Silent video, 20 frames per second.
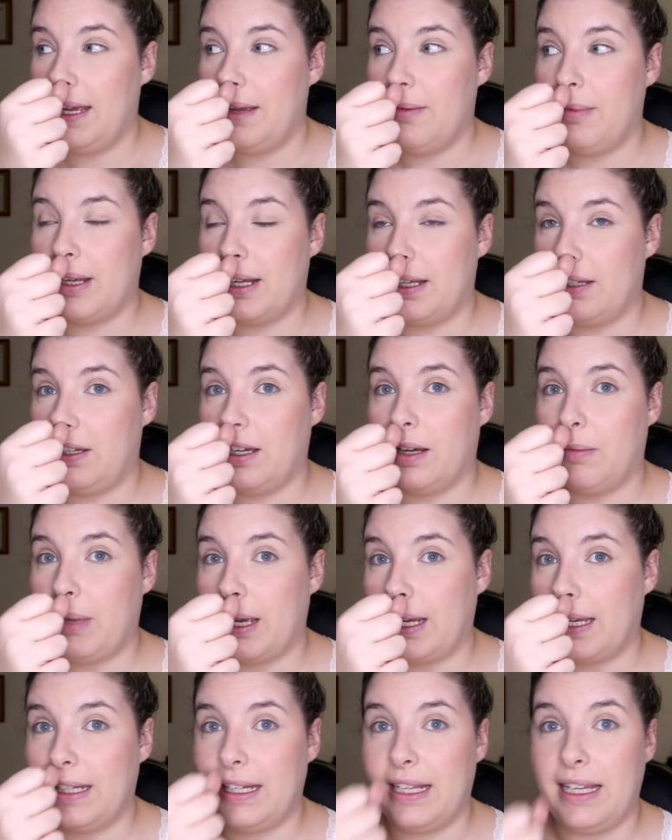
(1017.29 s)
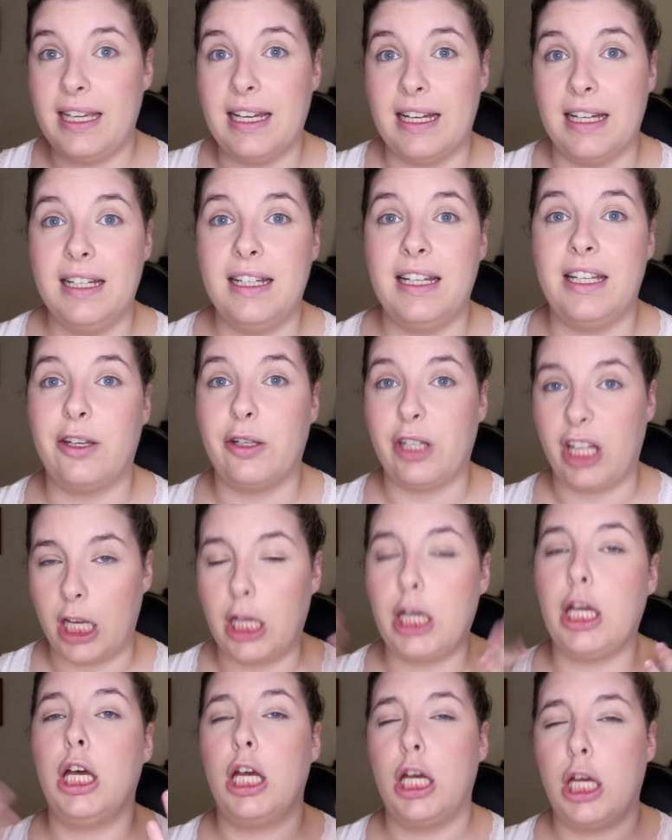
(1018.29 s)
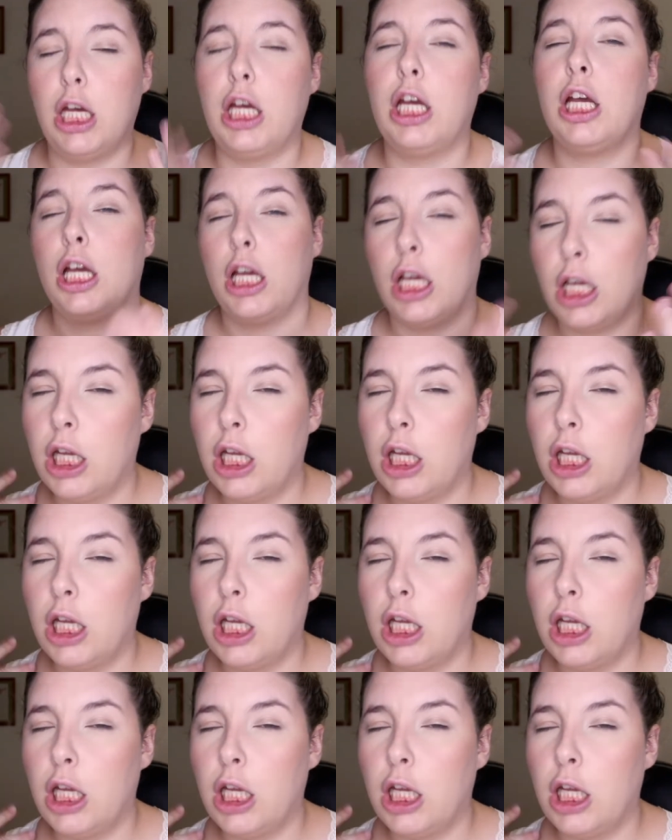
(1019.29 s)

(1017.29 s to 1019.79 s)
But you come back in here and you're like, ugh.